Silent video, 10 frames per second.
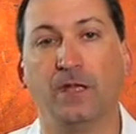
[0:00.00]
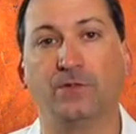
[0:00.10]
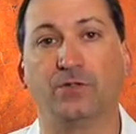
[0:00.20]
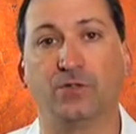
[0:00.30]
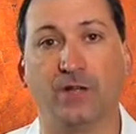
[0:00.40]

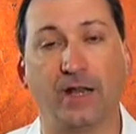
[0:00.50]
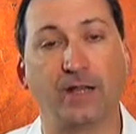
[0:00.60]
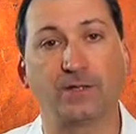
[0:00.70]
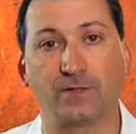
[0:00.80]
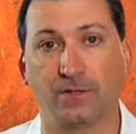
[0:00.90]
It's a
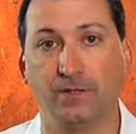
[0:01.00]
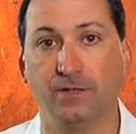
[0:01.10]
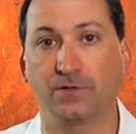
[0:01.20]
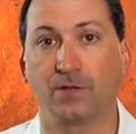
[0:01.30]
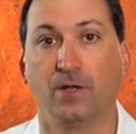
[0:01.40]
genetic
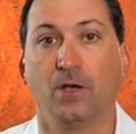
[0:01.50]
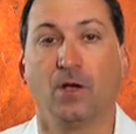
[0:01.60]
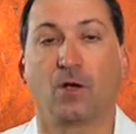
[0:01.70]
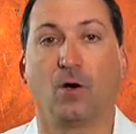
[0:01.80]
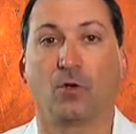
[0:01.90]
disease
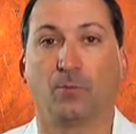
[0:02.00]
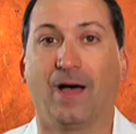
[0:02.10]
caused